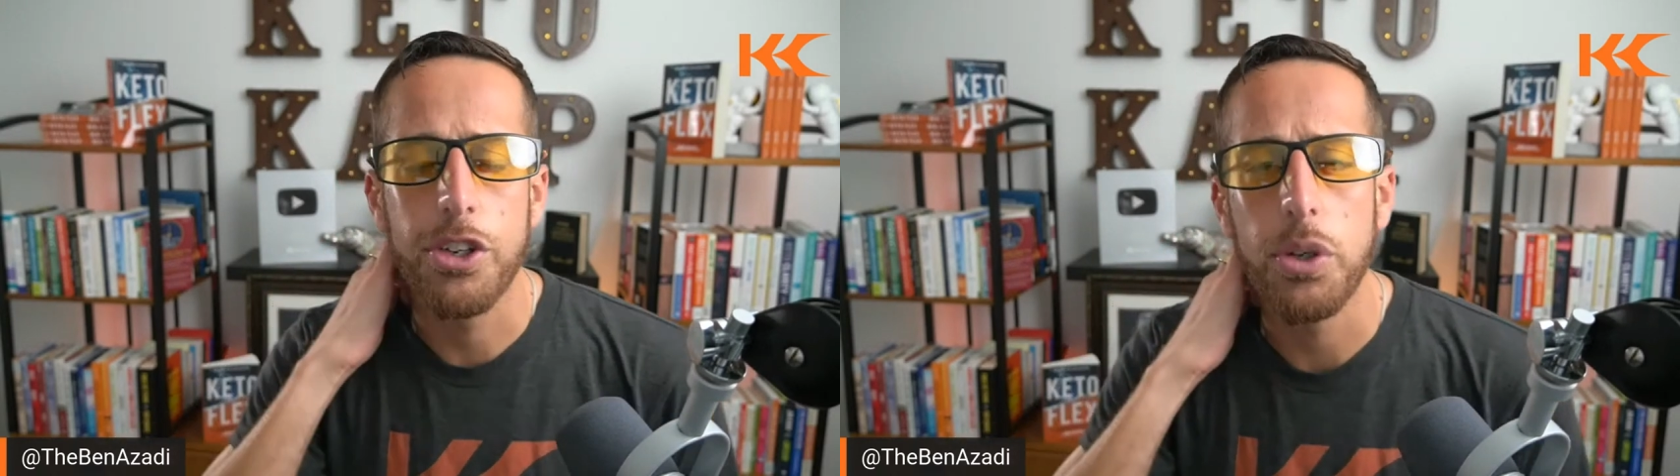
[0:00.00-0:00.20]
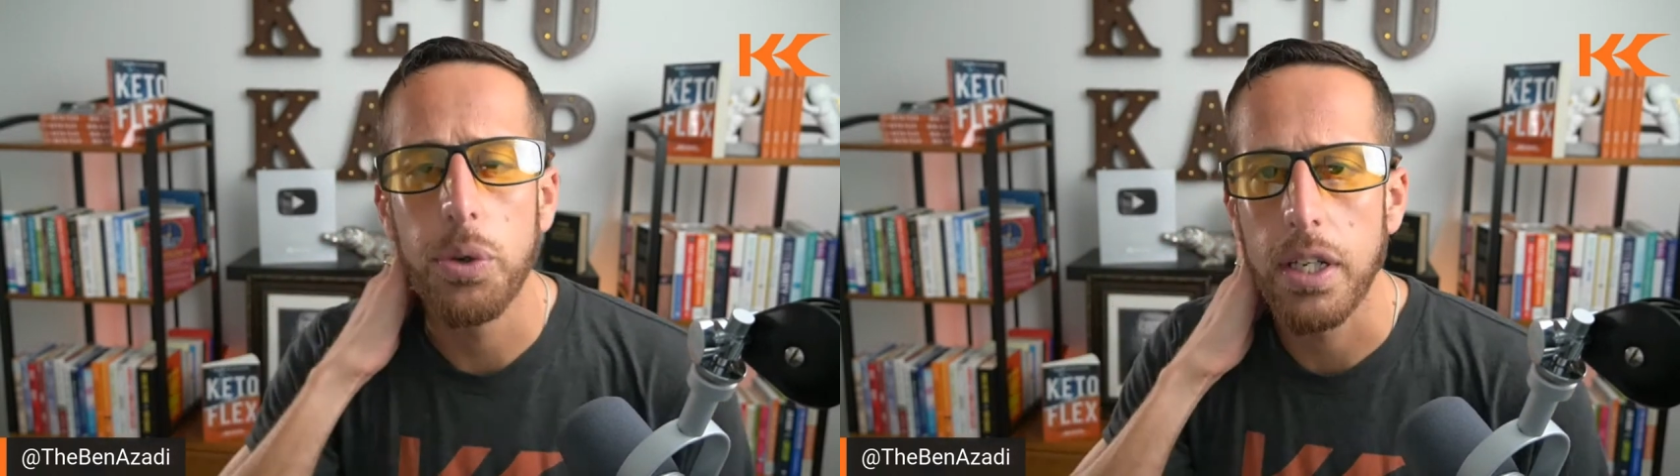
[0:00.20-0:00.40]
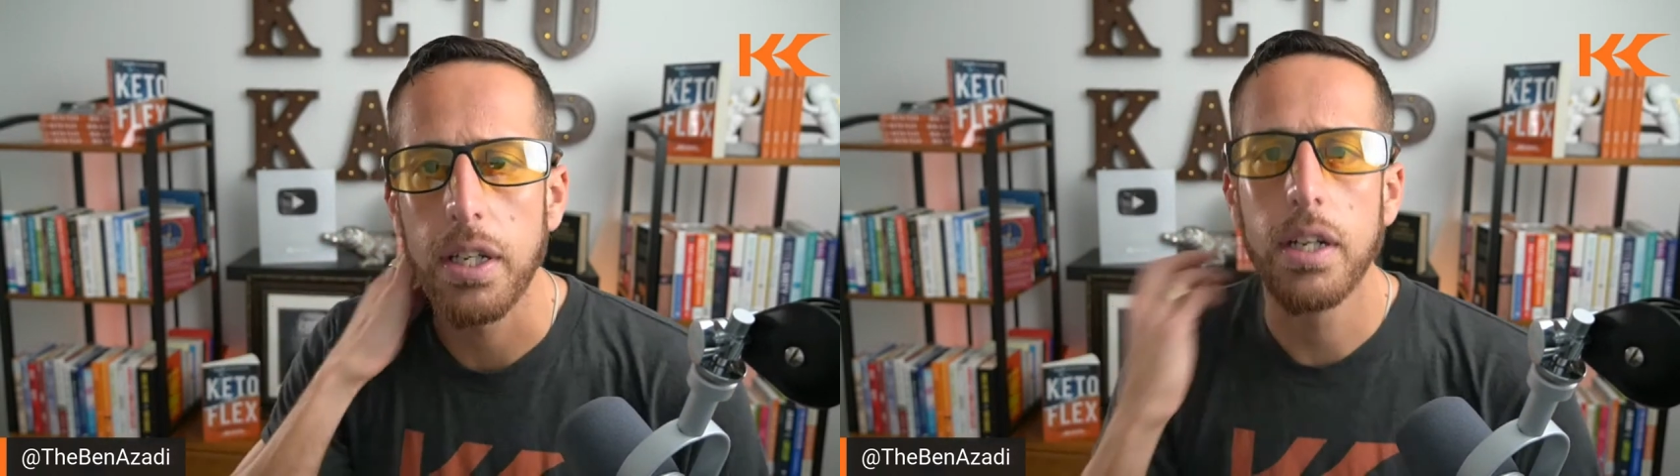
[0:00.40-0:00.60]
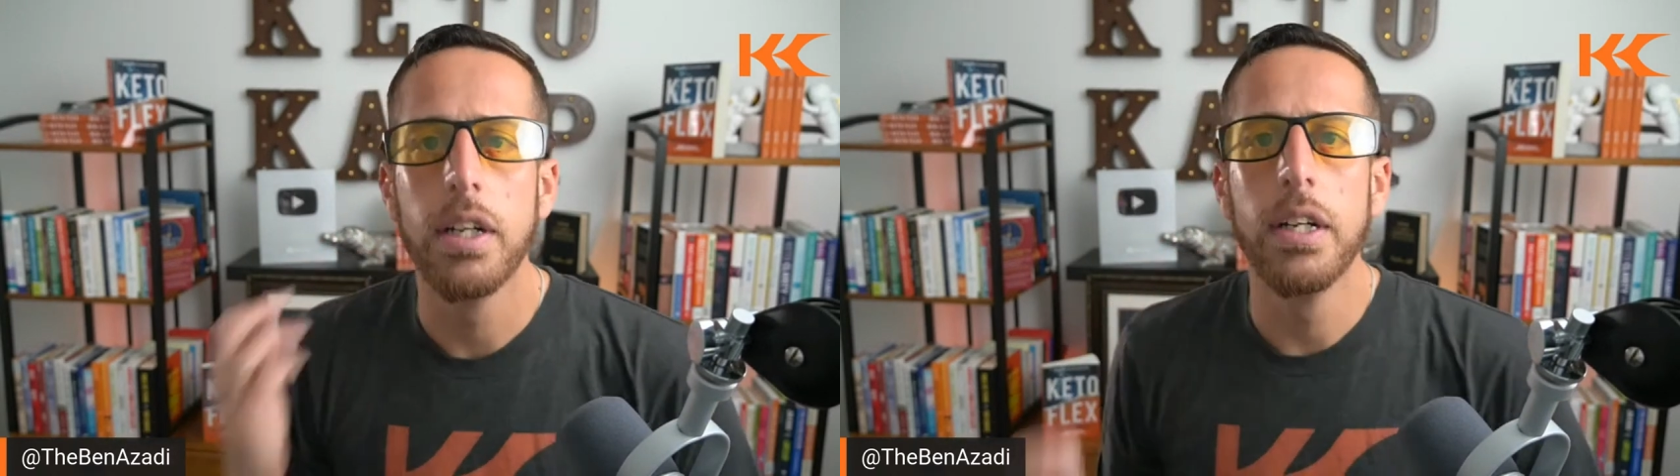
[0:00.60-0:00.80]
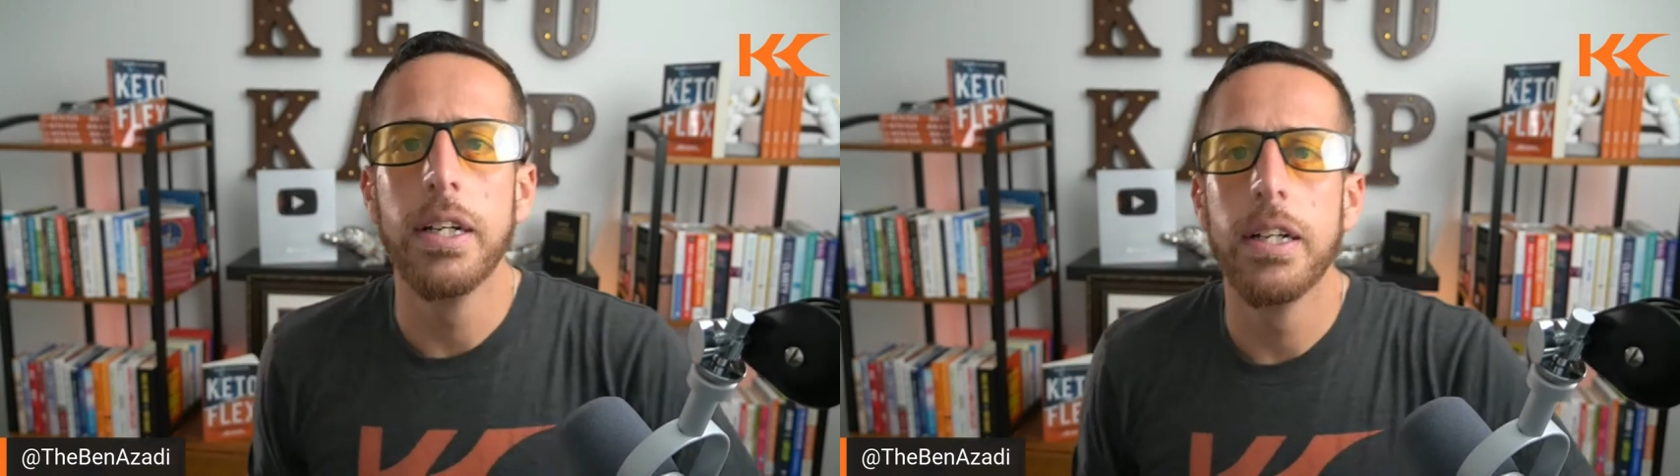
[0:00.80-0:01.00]
doing it,
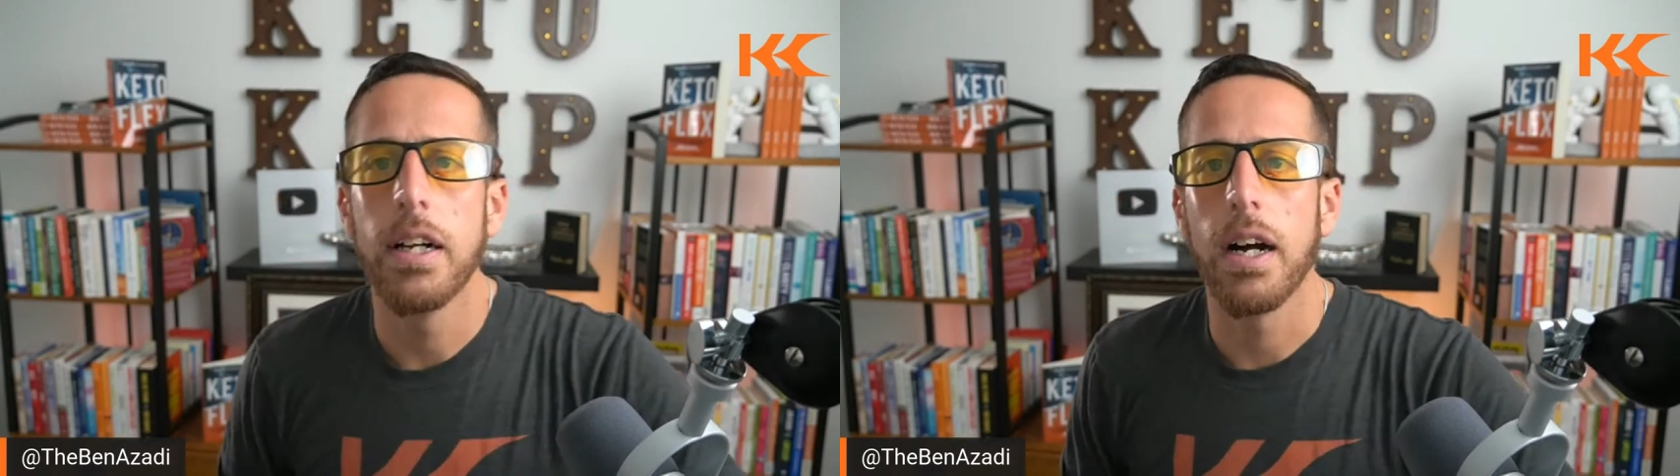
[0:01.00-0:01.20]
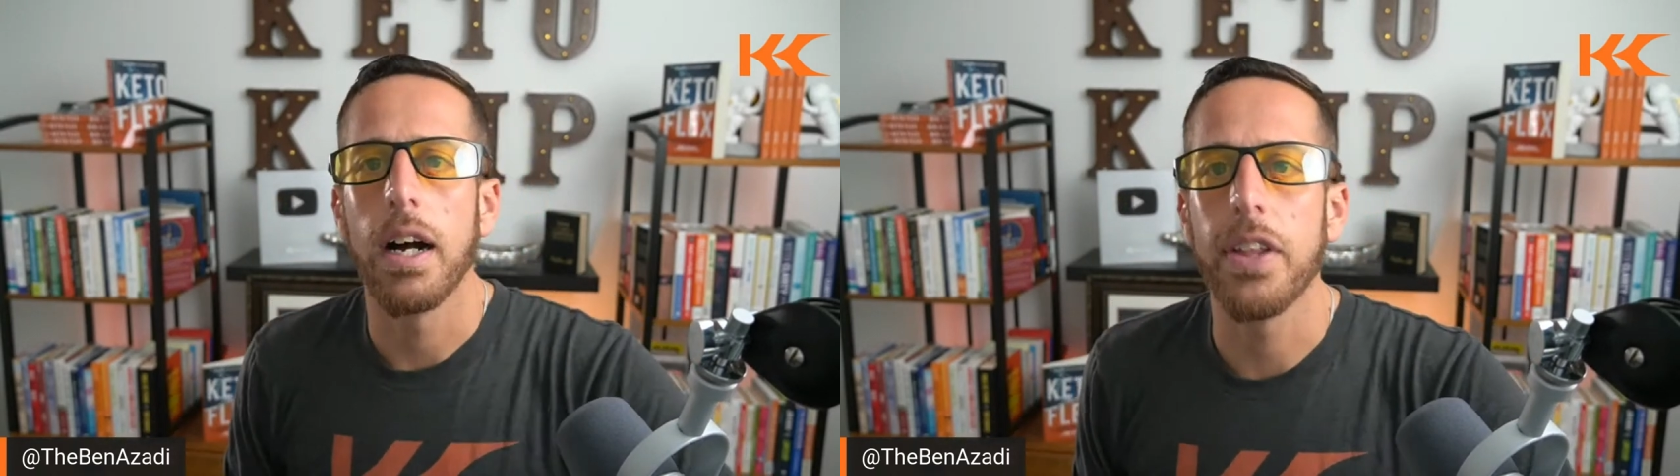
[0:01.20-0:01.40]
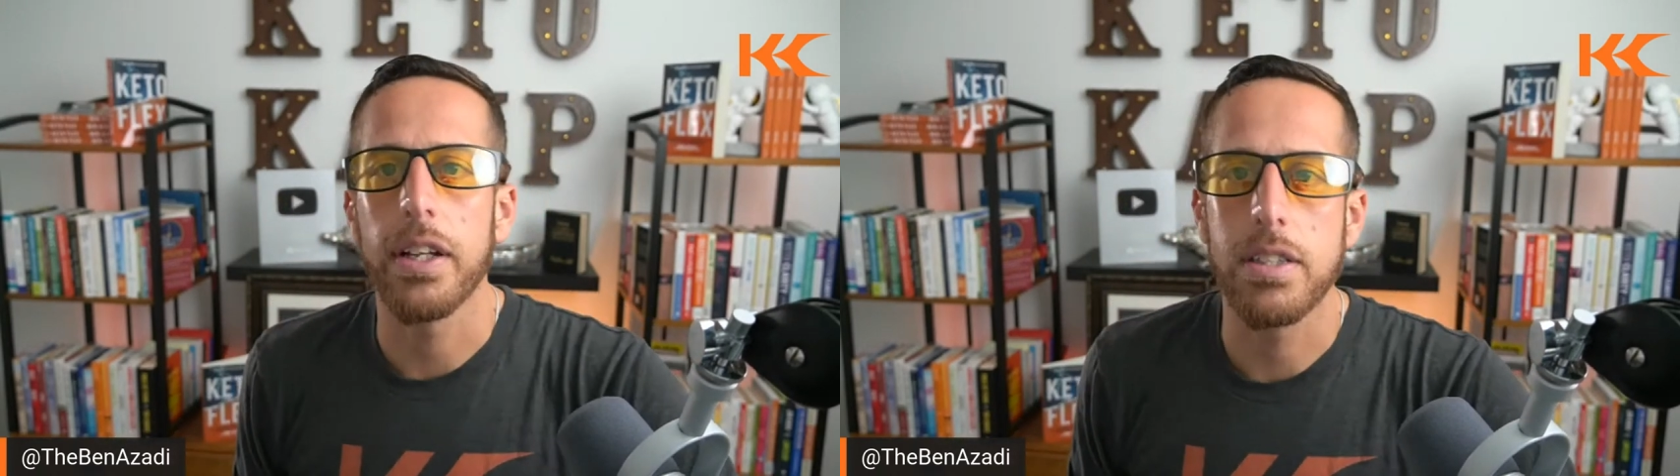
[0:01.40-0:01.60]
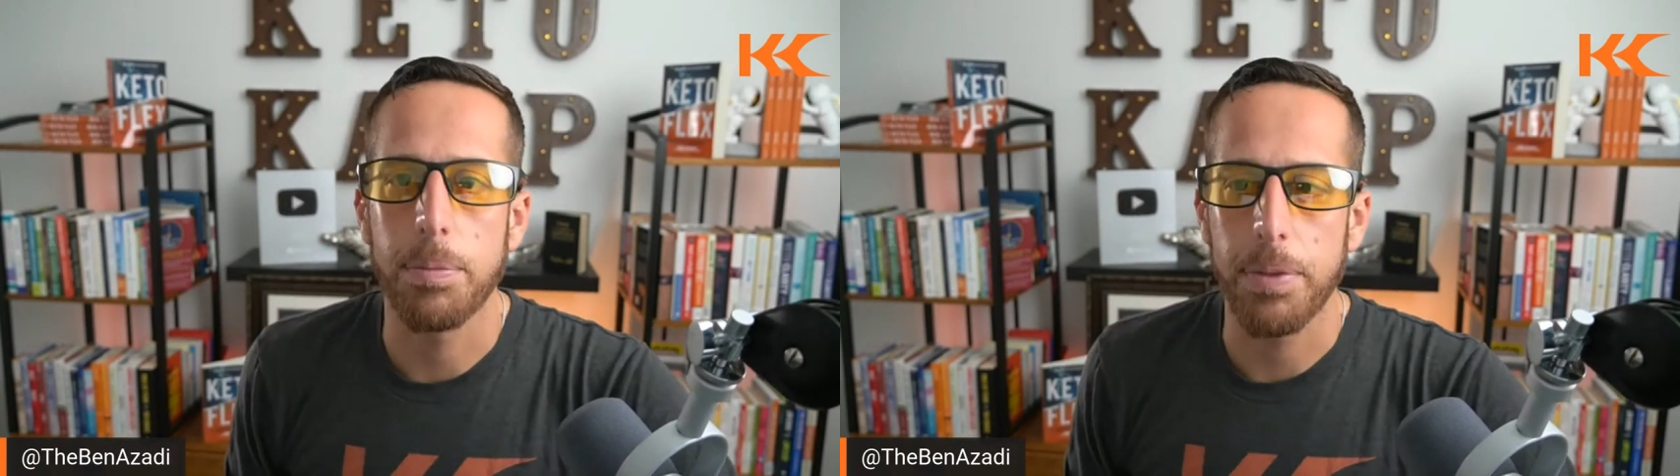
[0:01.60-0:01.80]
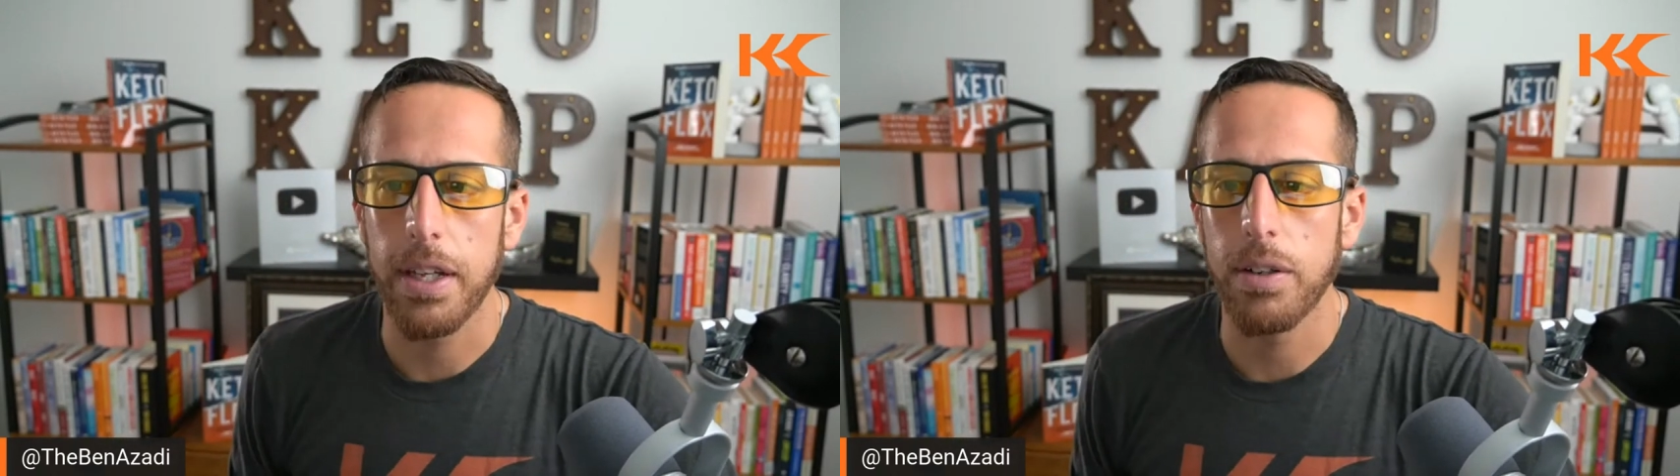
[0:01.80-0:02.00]
I think it's
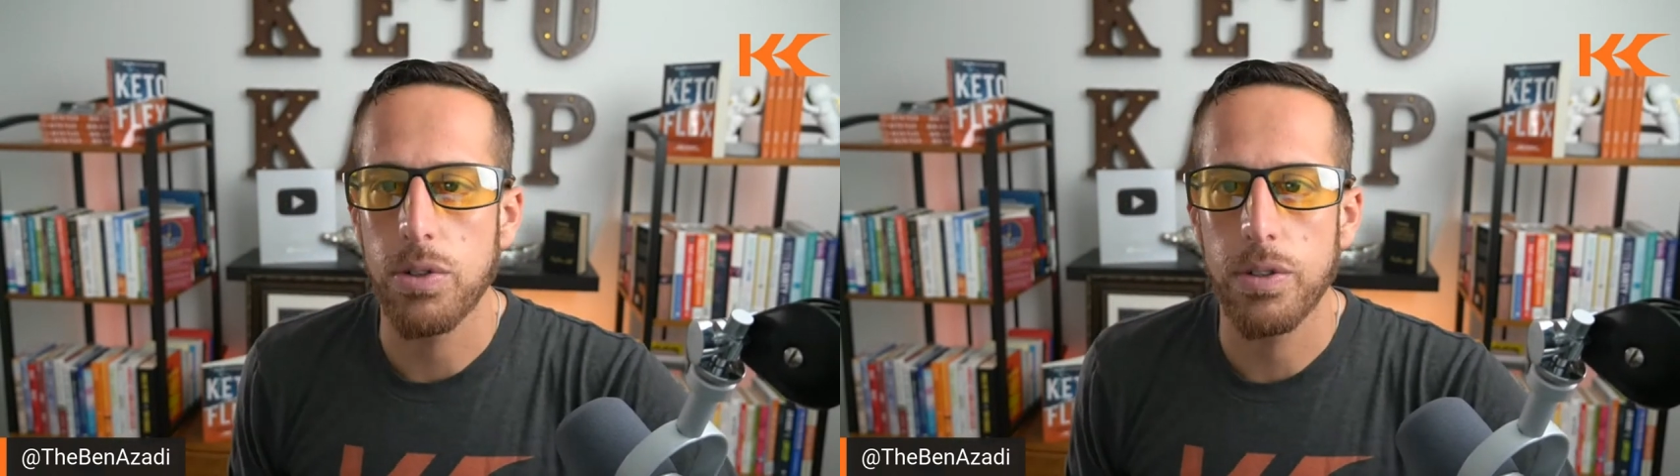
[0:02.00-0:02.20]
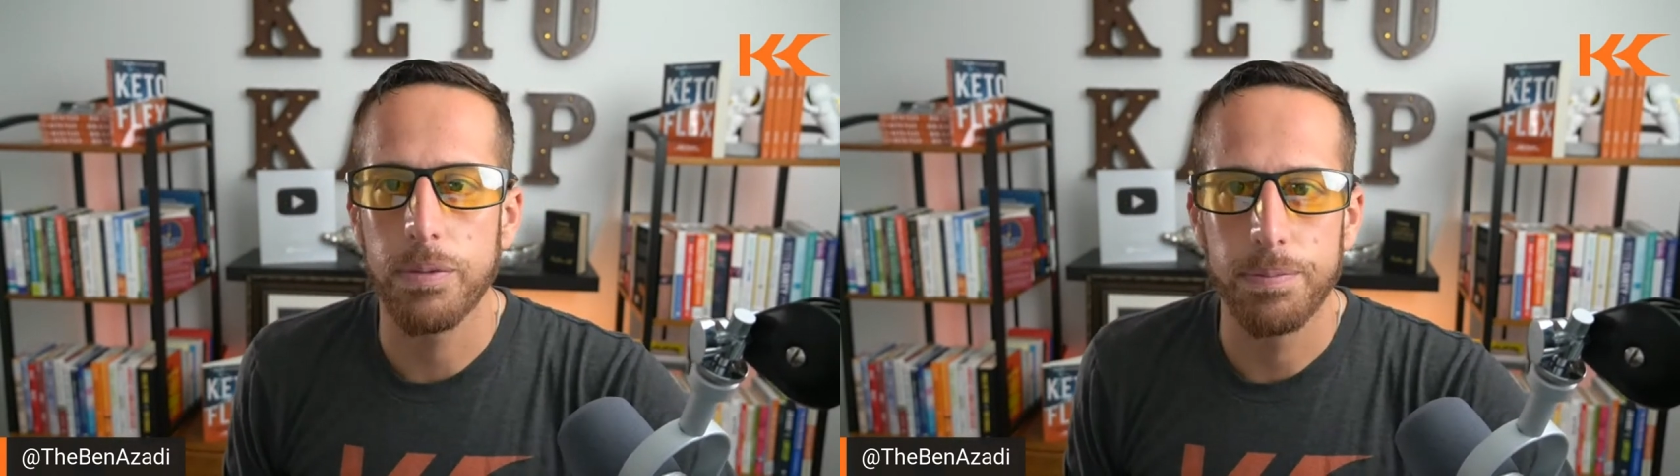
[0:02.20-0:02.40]
something else.